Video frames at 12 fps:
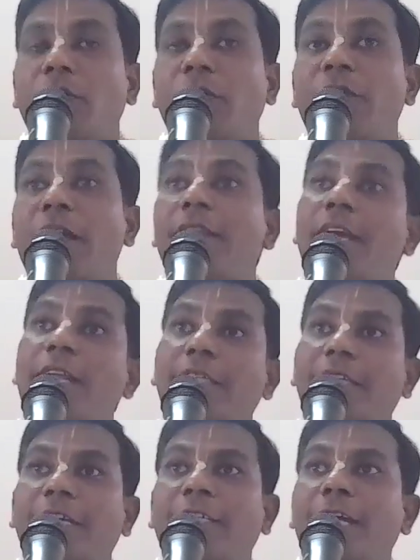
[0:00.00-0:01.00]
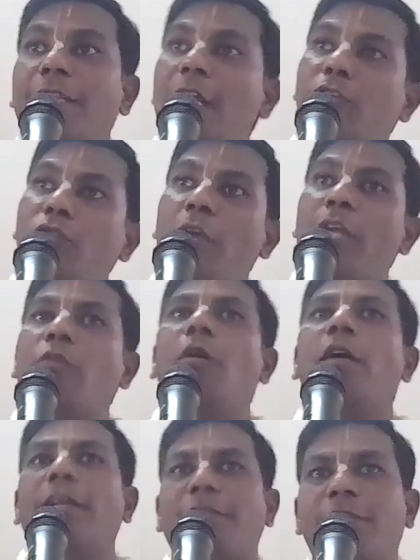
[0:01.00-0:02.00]
So where there is Krishna, there is no
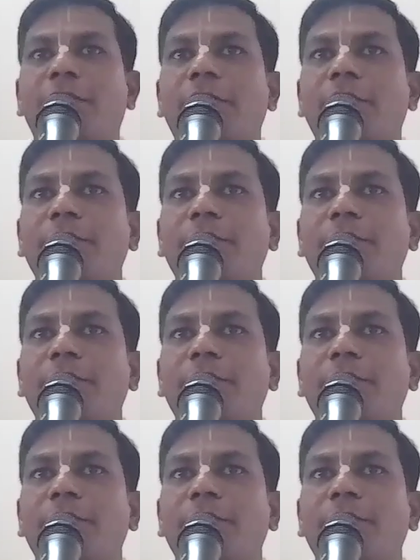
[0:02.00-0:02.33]
ignorance.